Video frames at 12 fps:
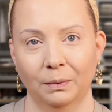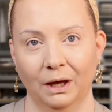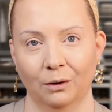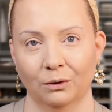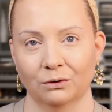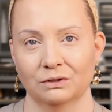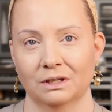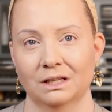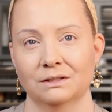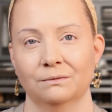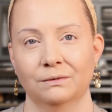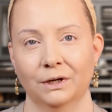powders
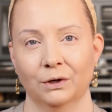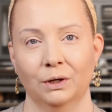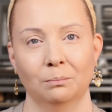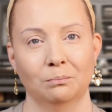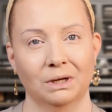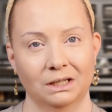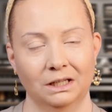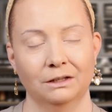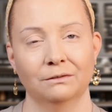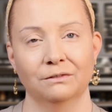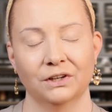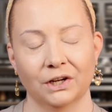gets very muddy
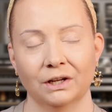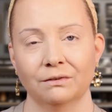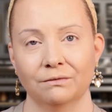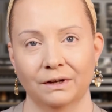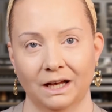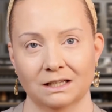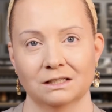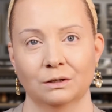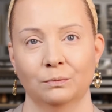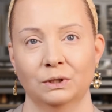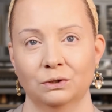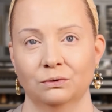very fast,
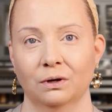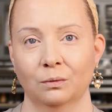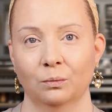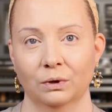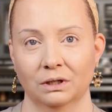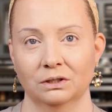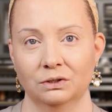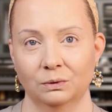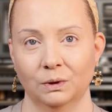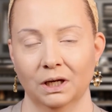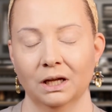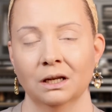and we do not want to
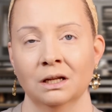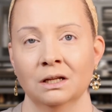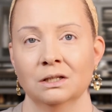do that.